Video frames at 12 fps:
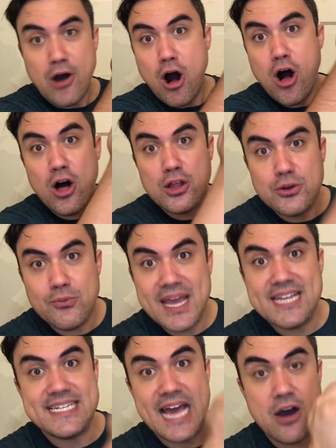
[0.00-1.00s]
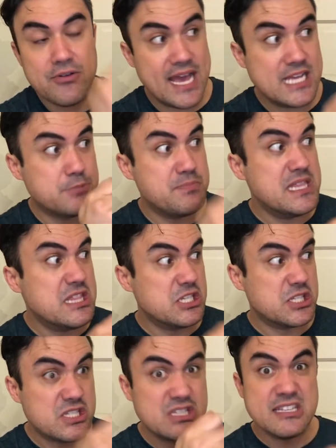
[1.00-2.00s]
All the way down has been
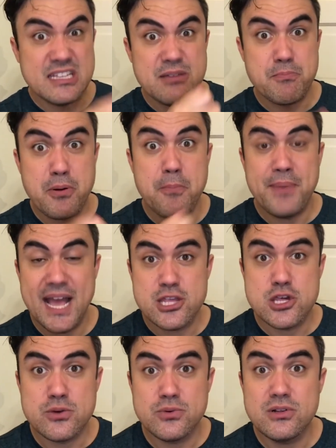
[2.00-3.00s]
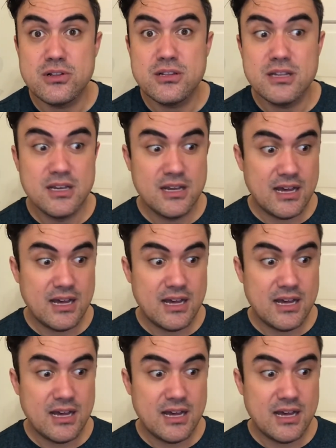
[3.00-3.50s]
this perpetual,